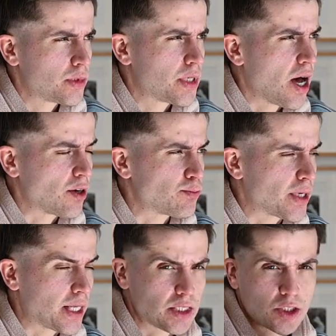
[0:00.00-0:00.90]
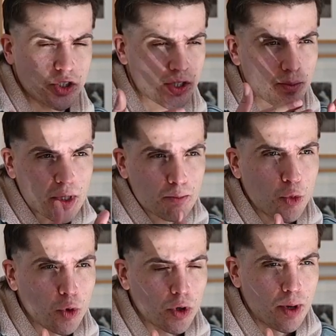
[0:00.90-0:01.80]
tough, but it's just something
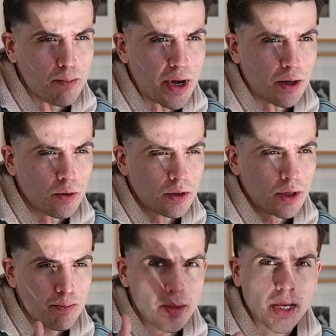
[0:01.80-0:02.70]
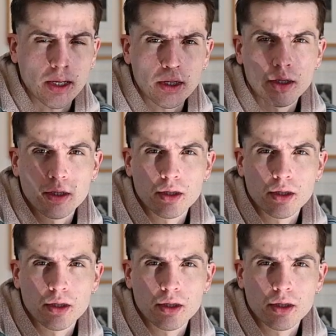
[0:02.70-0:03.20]
more about me.